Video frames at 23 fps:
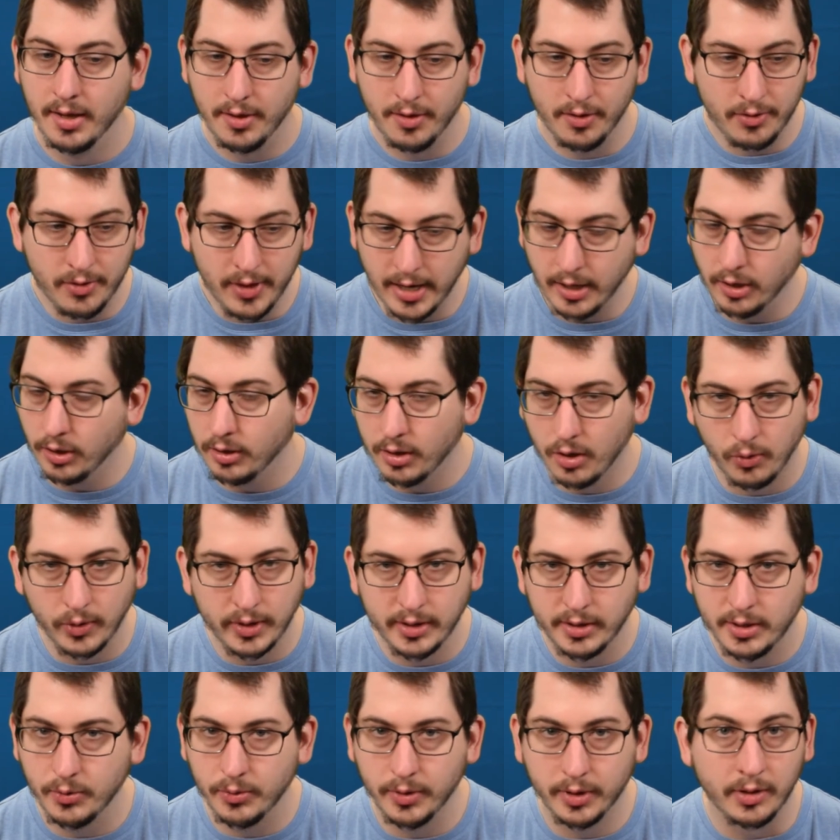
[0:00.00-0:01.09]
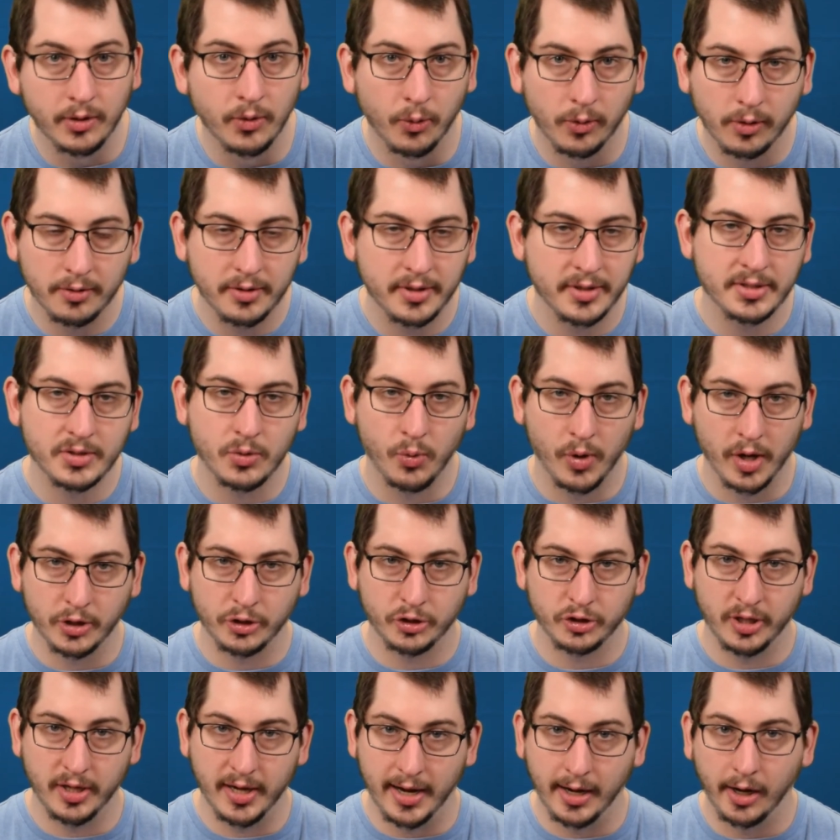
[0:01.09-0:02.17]
they are going to ignore this
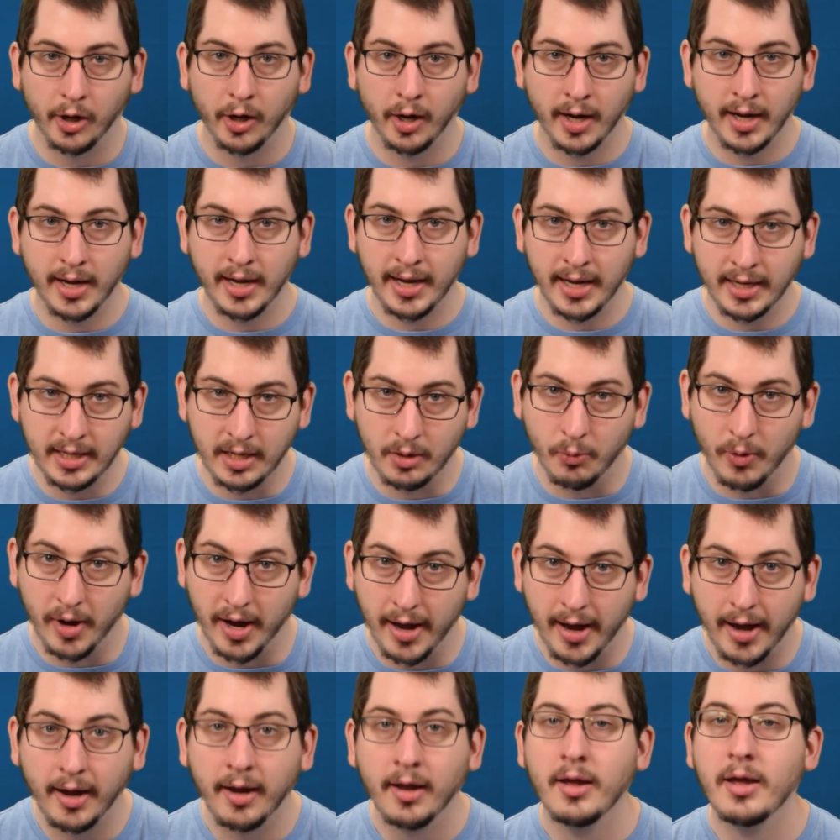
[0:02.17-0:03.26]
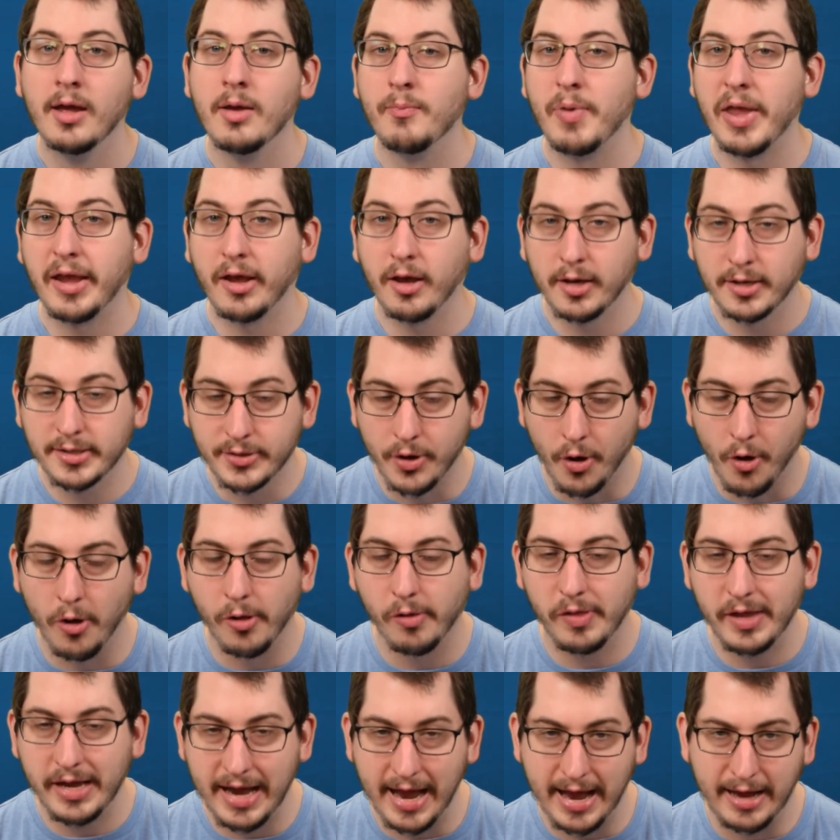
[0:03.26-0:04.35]
questionnaire anyway because all
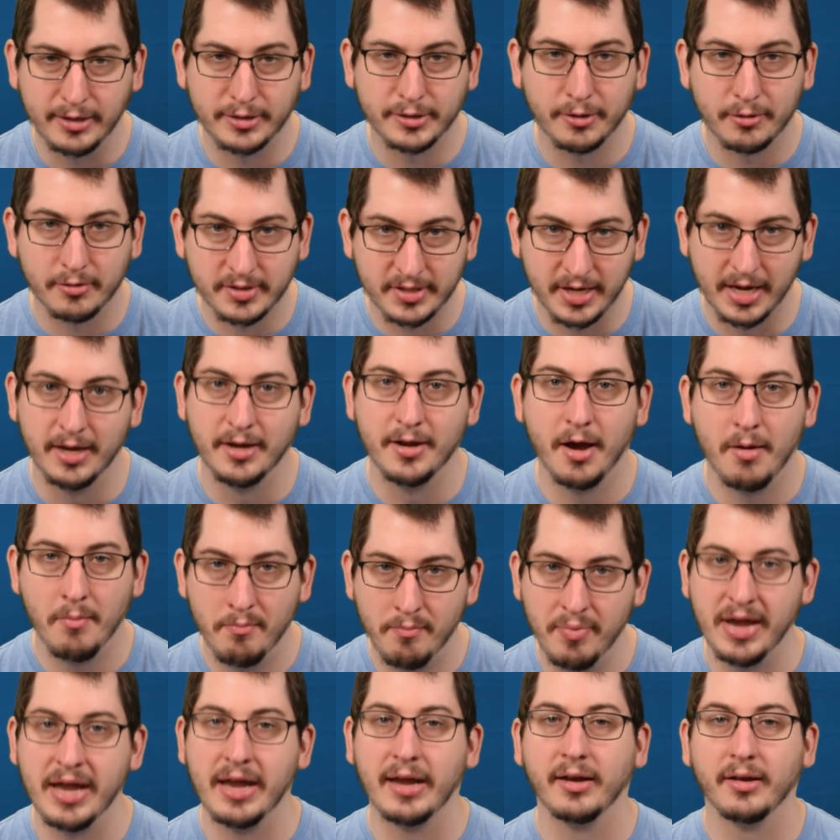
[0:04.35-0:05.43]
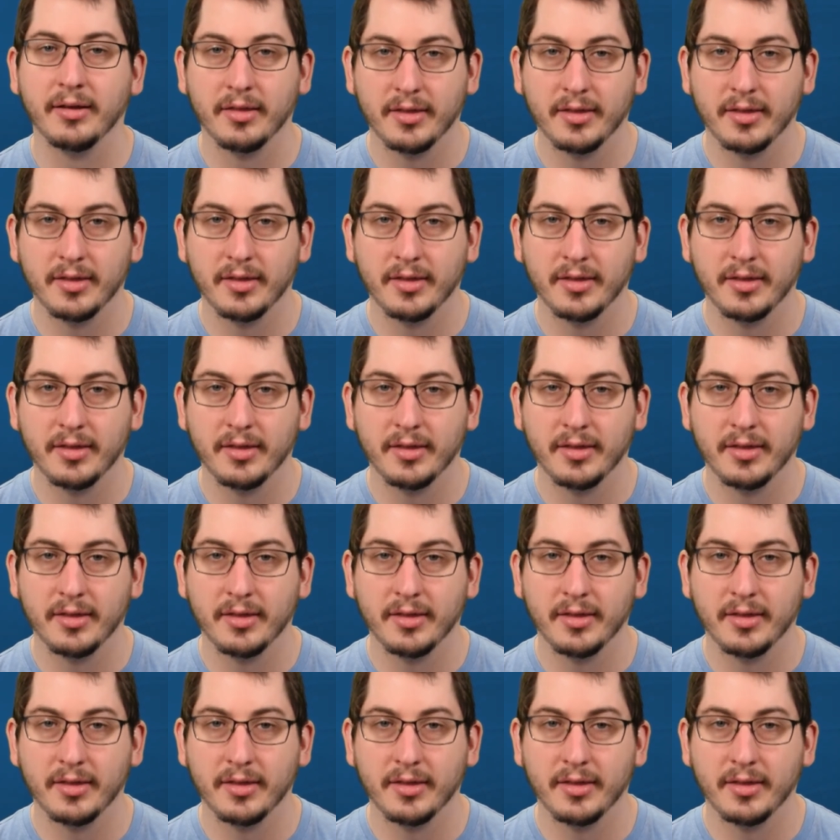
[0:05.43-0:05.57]
the answers end up being